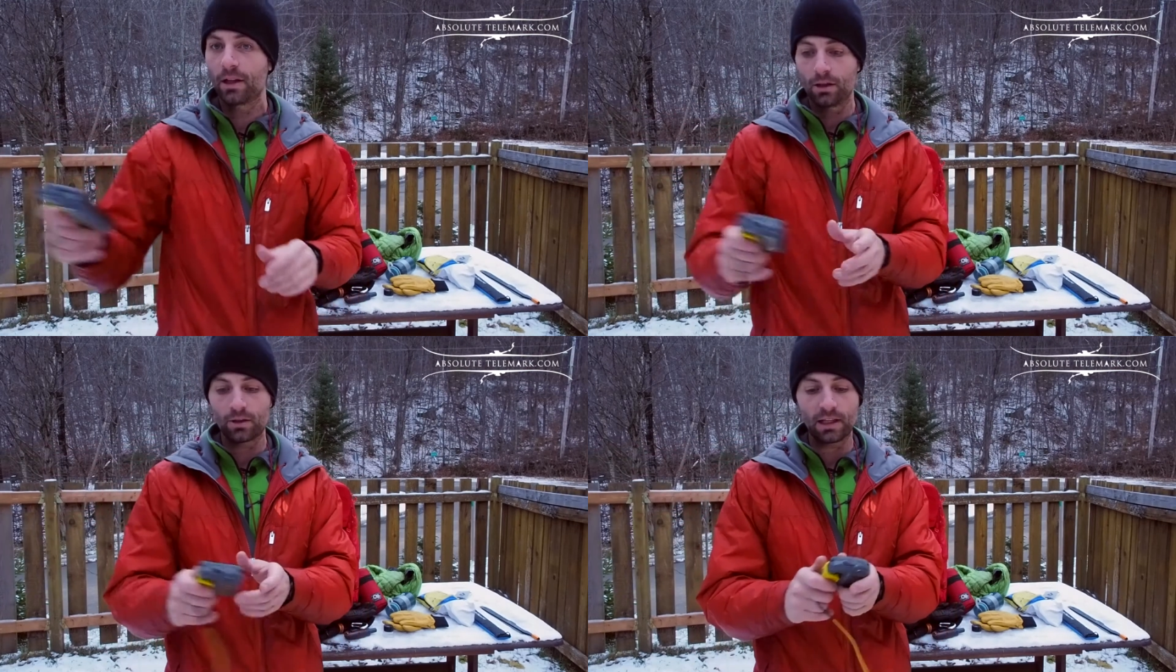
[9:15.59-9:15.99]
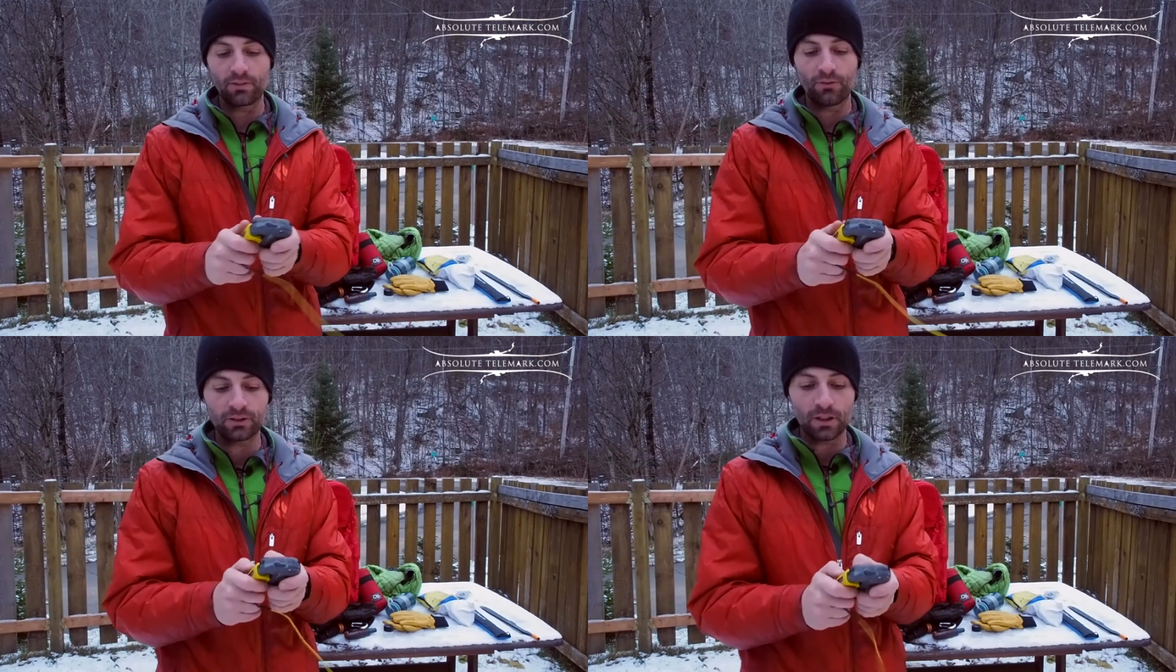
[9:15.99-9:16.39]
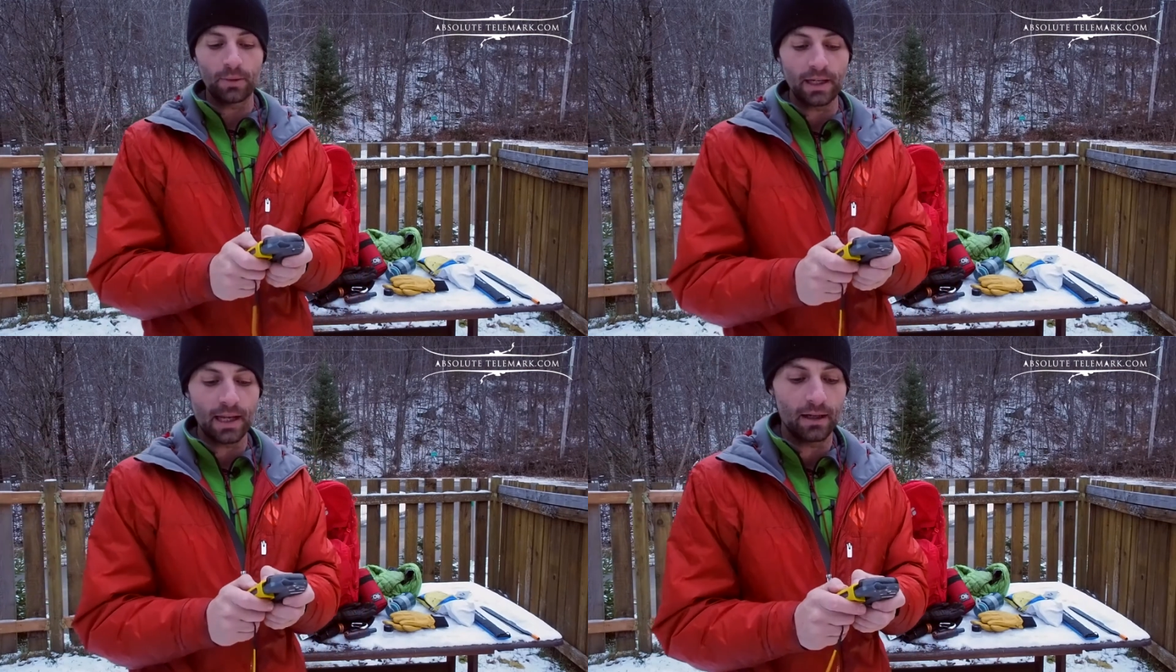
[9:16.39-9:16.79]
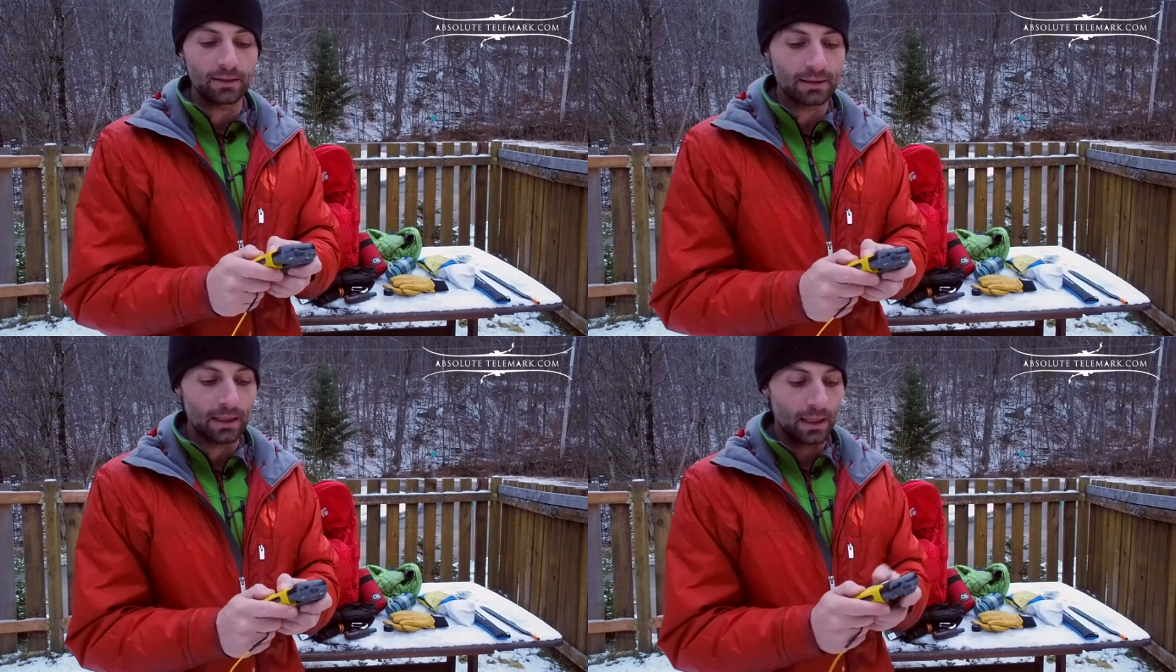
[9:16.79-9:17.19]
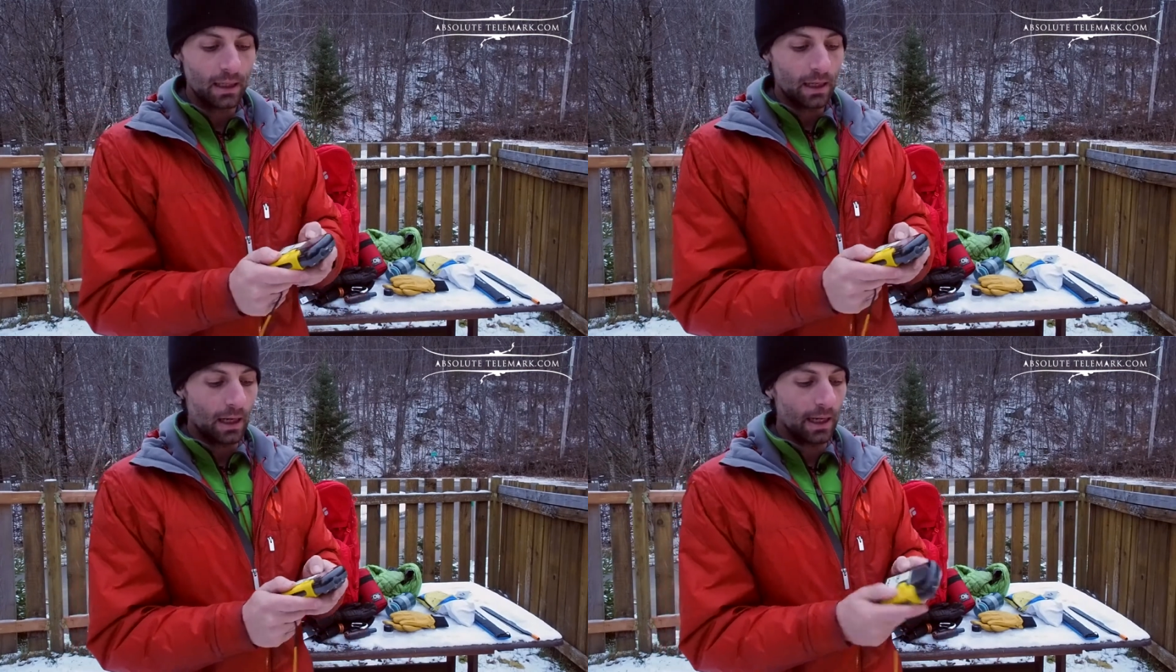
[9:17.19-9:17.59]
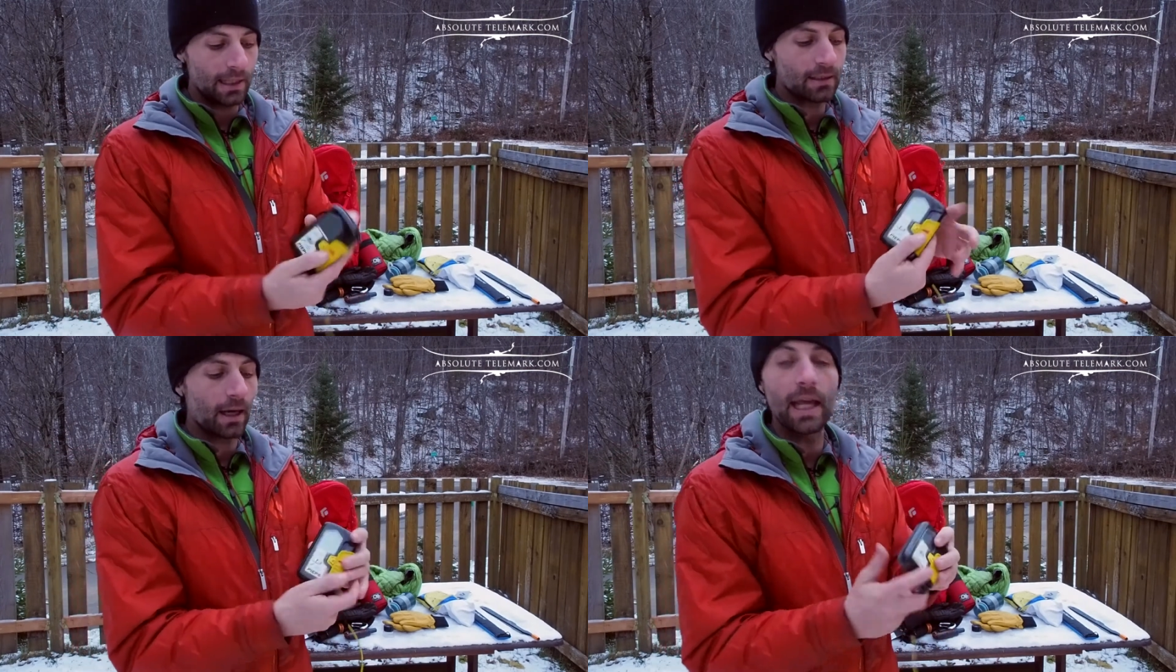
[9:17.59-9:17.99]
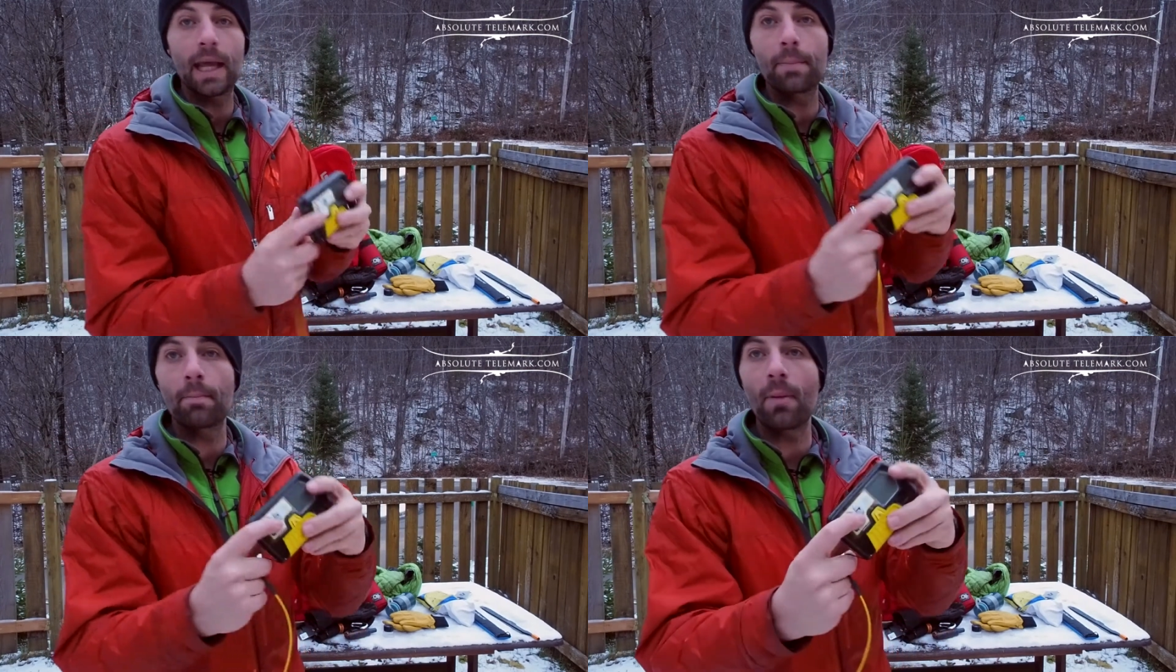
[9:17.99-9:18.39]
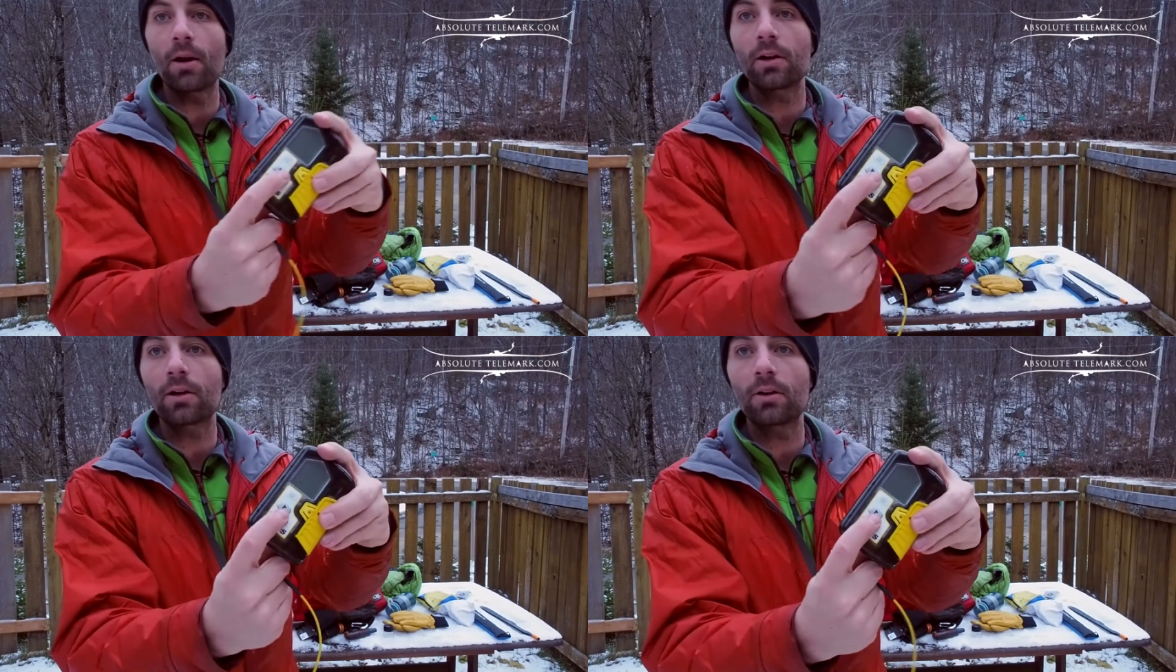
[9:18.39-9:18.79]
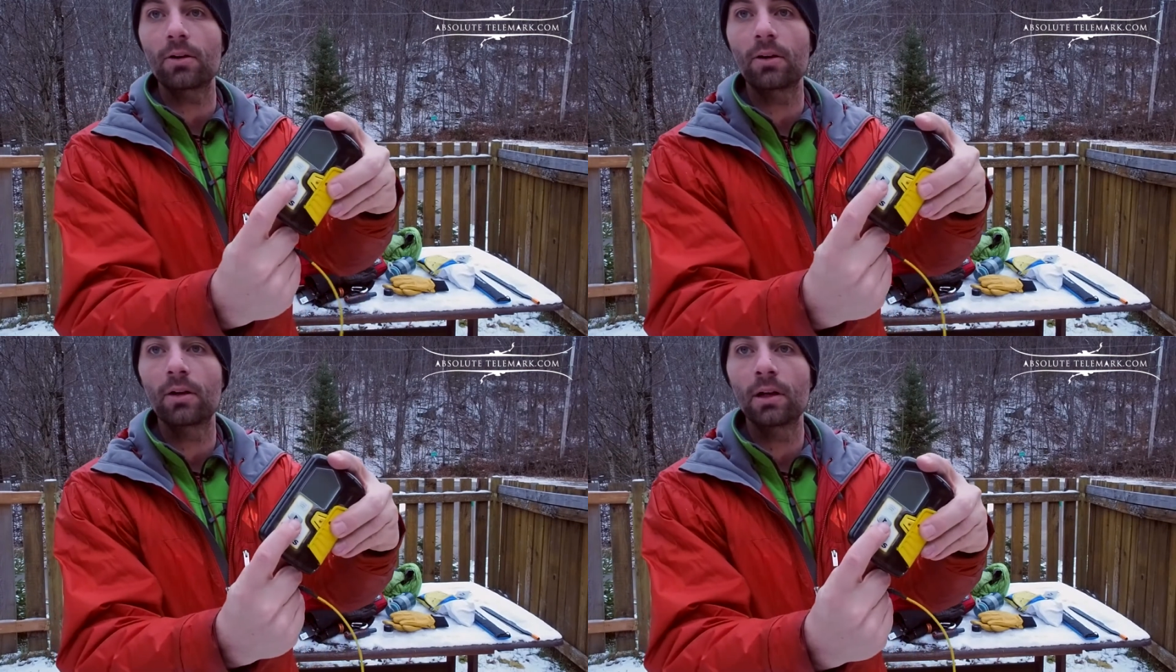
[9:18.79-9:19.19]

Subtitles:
looking for somebody else. It's got a marker